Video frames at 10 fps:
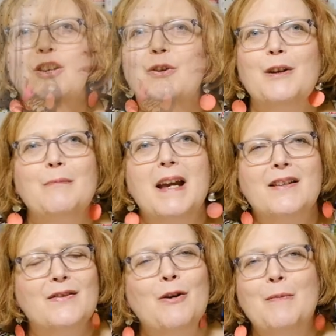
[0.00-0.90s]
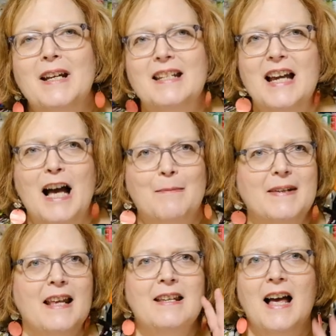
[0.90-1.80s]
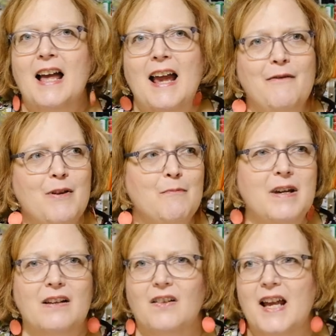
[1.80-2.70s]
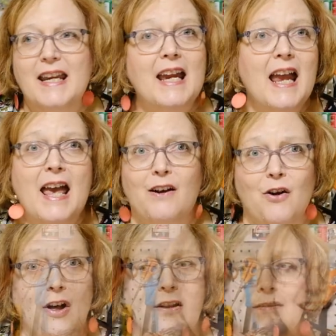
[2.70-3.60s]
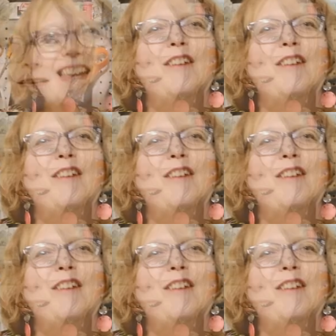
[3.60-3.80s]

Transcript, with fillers: You can make so many tops and not have them be alike at all.